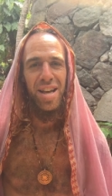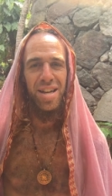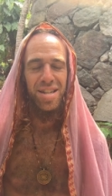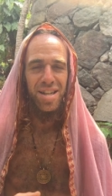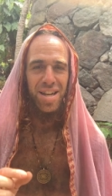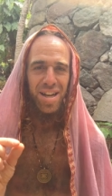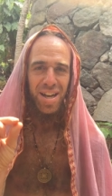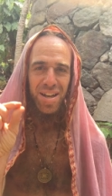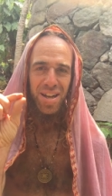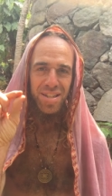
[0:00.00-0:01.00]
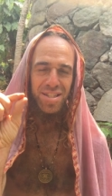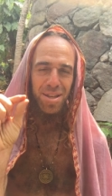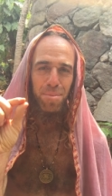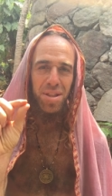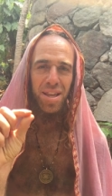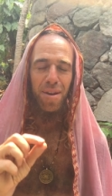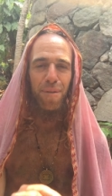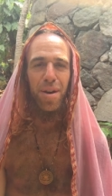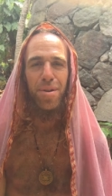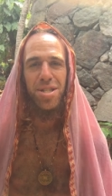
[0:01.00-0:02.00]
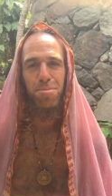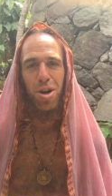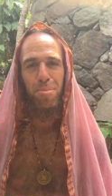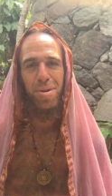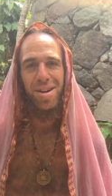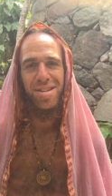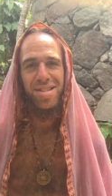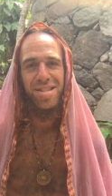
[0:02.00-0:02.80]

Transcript: and seemingly a very small part.